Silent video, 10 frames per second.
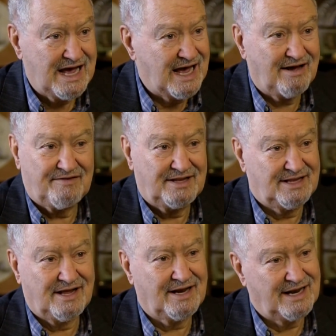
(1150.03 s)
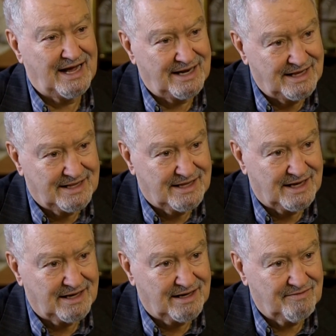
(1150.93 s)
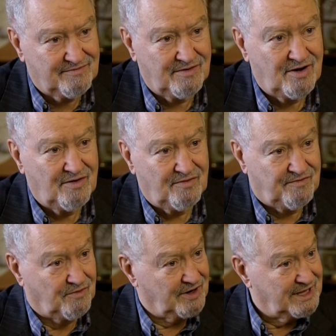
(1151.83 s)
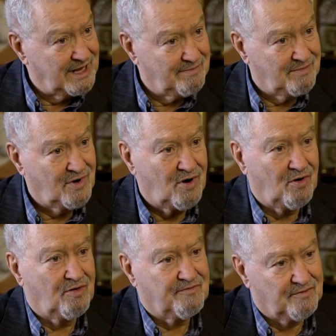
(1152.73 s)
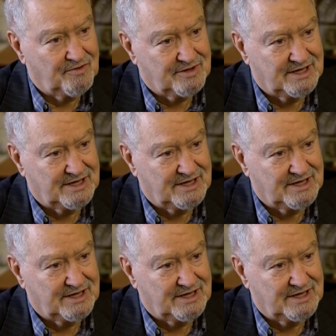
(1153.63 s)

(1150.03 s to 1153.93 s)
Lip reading: haven't done anything for them or for the